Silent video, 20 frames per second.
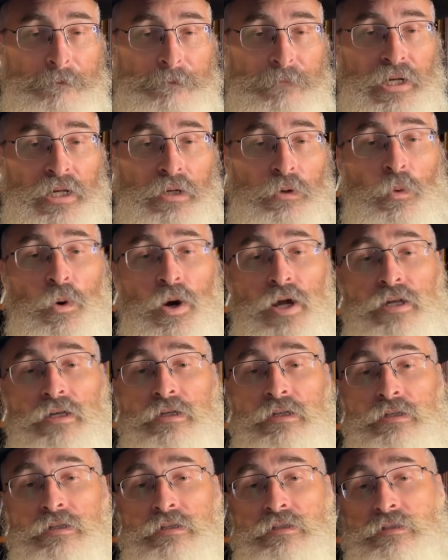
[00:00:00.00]
But I want
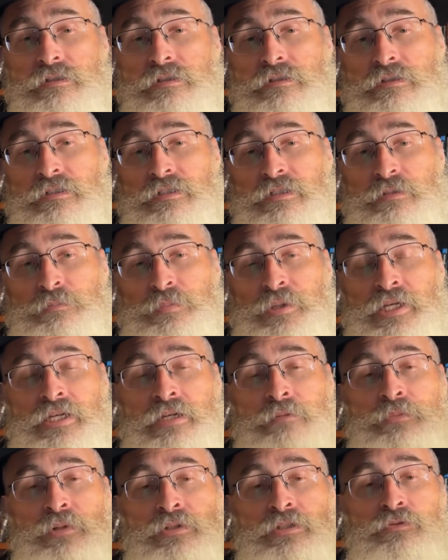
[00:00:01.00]
to speak
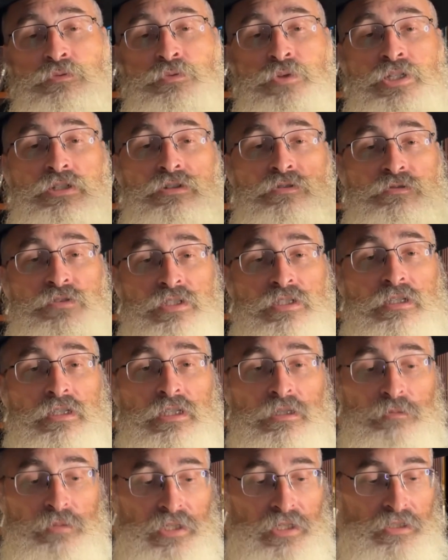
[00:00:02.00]
about the reach
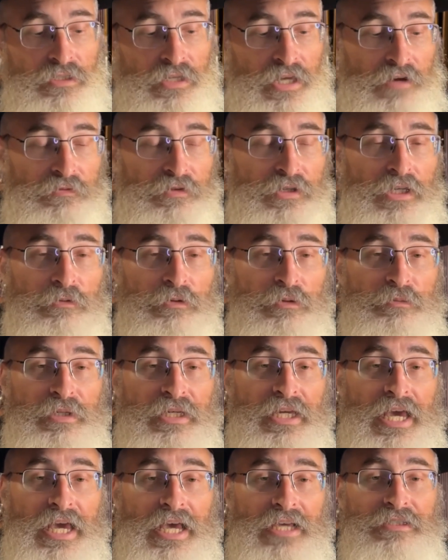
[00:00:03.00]
physically, because every human
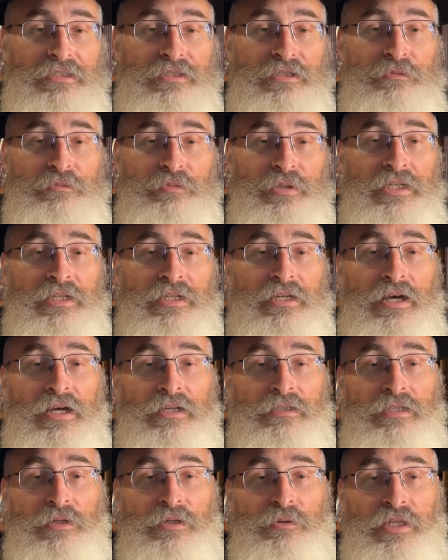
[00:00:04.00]
being has to be in
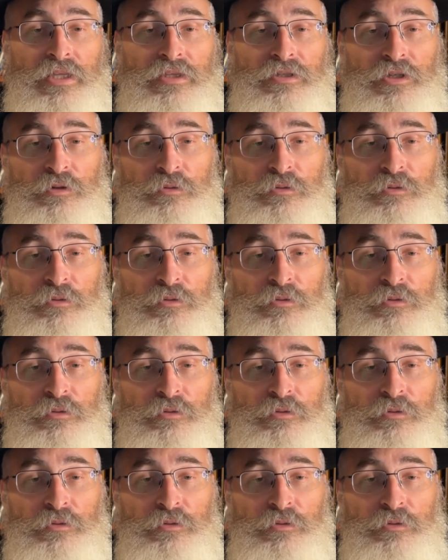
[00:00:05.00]
contact with other